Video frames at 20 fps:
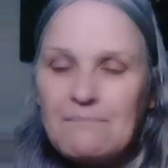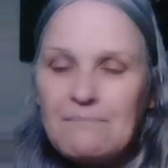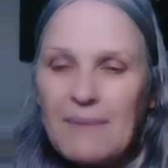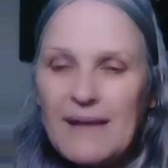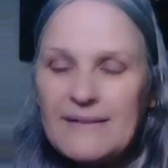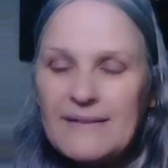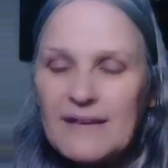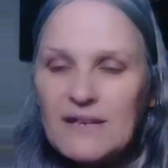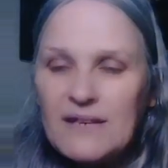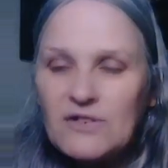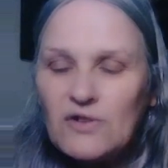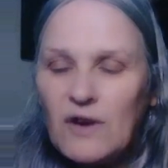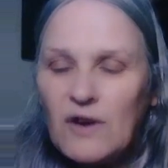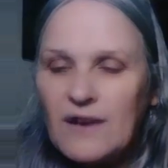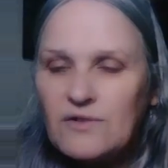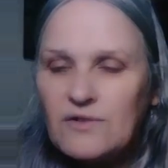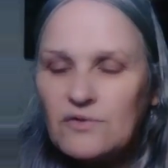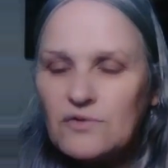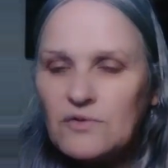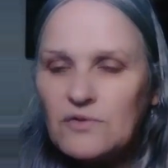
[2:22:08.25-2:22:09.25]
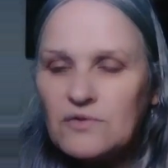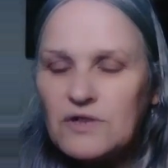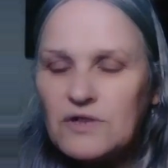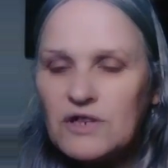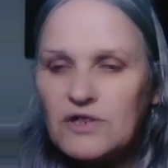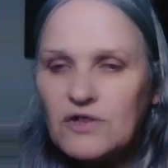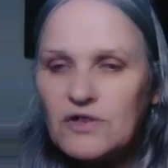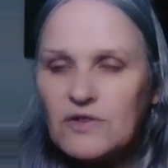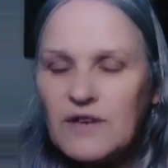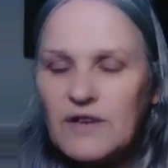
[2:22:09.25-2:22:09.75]
Betty Jo, I don't know,
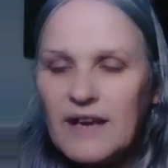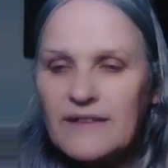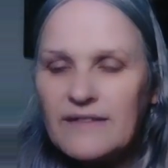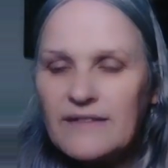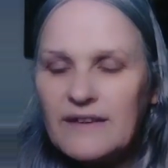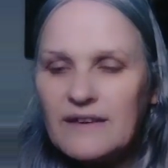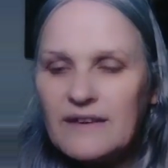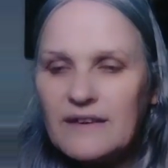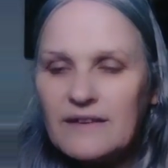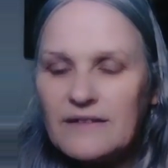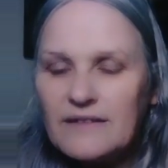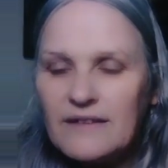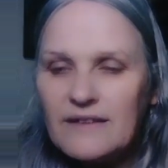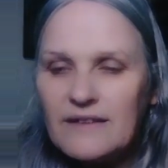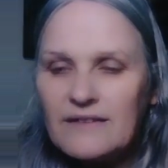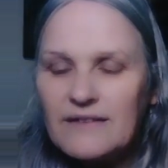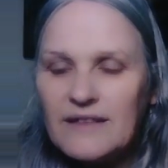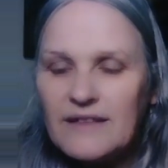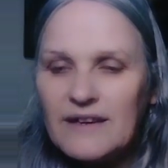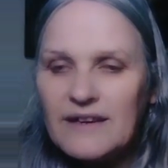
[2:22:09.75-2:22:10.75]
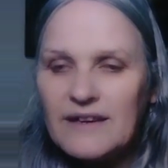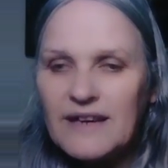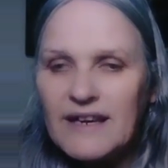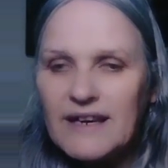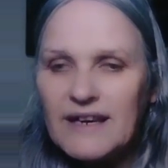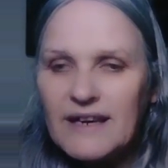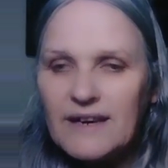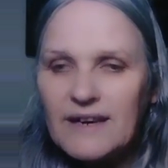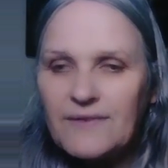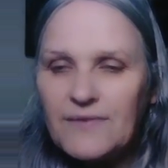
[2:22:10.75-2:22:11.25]
did you get the
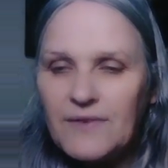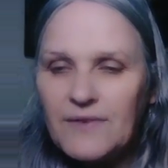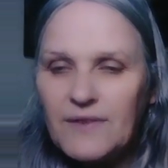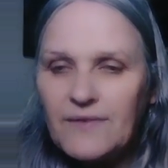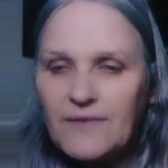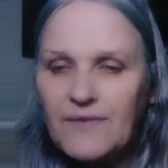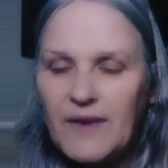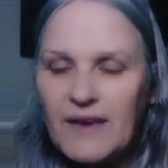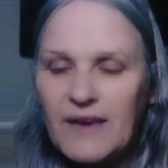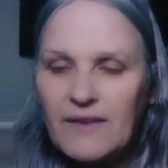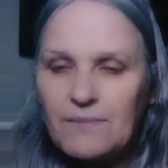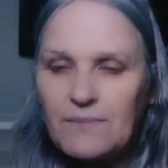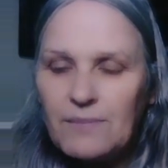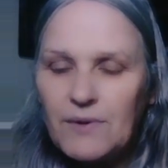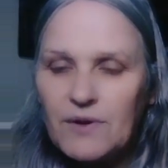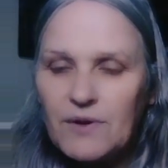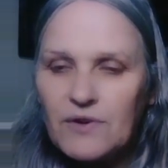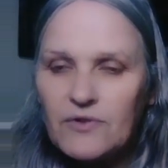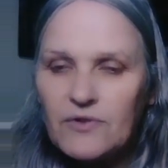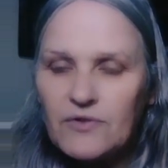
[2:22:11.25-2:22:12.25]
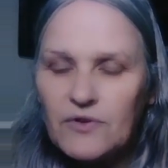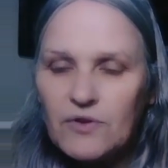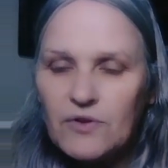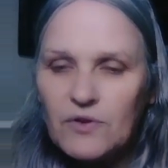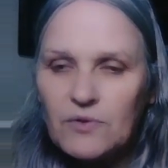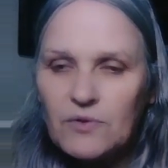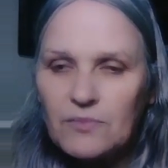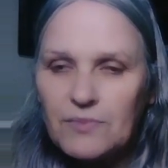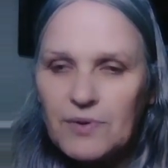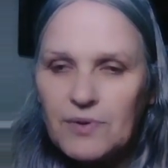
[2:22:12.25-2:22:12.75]
link for the Facebook
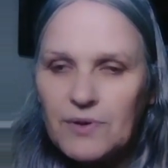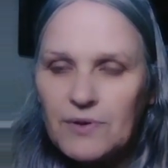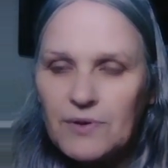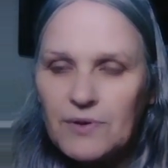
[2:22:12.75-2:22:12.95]
group?